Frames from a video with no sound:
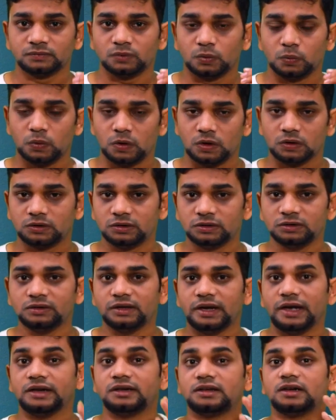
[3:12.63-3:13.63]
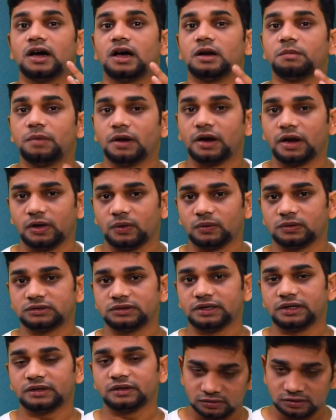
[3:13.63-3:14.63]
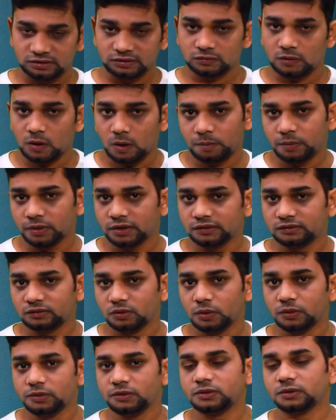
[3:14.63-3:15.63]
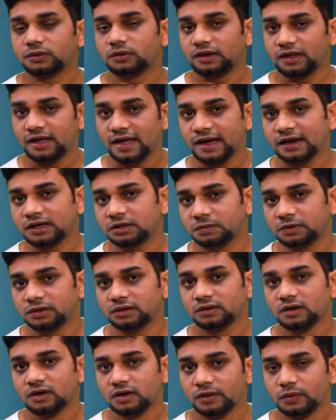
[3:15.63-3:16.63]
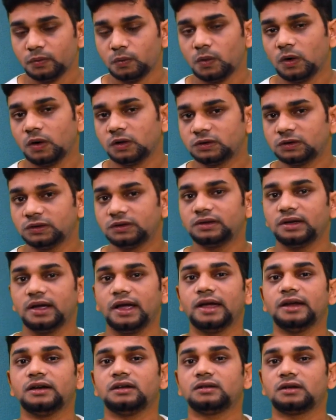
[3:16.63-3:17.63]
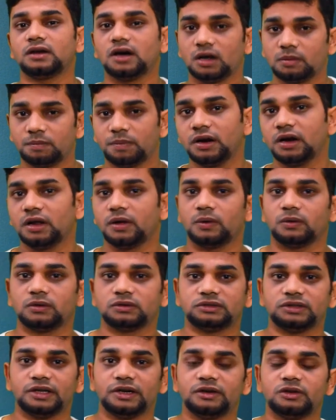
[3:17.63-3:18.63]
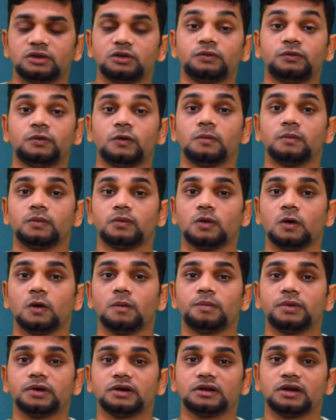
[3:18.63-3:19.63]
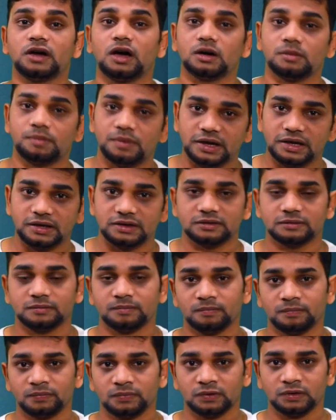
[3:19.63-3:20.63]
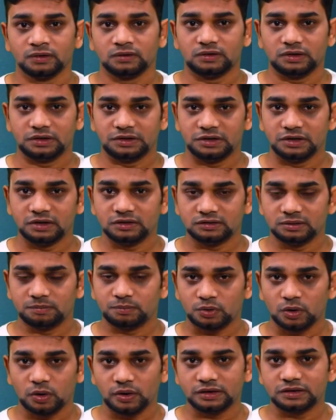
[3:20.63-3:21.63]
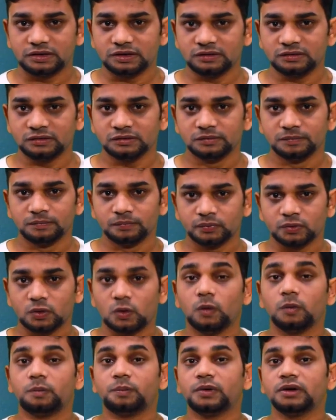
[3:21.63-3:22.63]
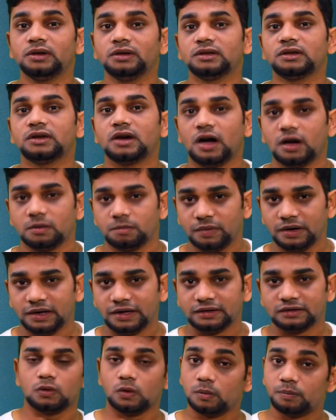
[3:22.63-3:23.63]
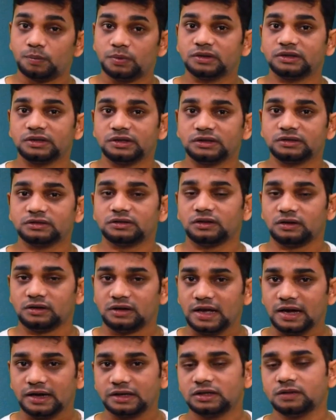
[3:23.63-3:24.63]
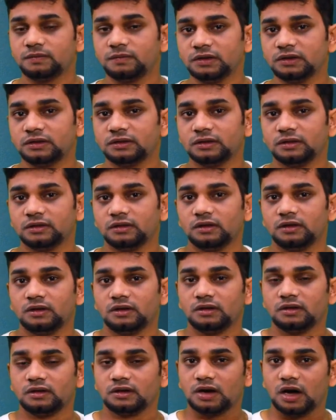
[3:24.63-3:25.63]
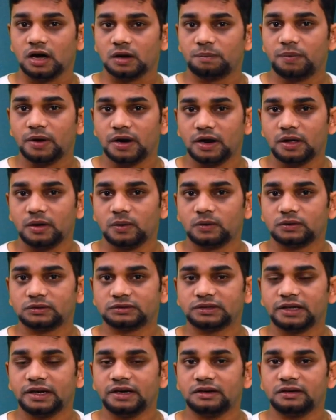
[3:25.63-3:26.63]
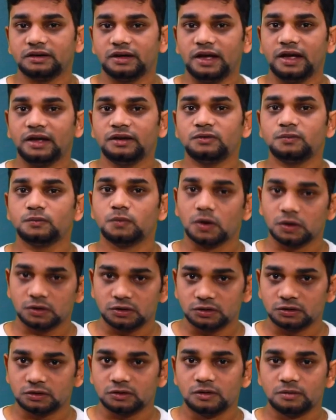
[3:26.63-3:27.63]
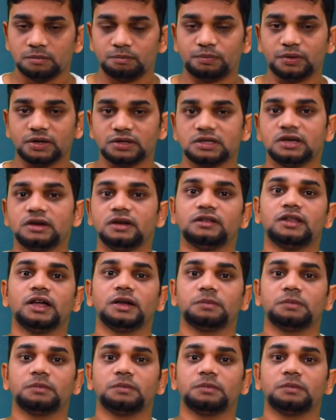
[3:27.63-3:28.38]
Water and carbon dioxide. This copper is going to react with water and carbon dioxide to form copper carbonate. Here the product is copper carbonate. Copper is reacting with carbon dioxide and water present in the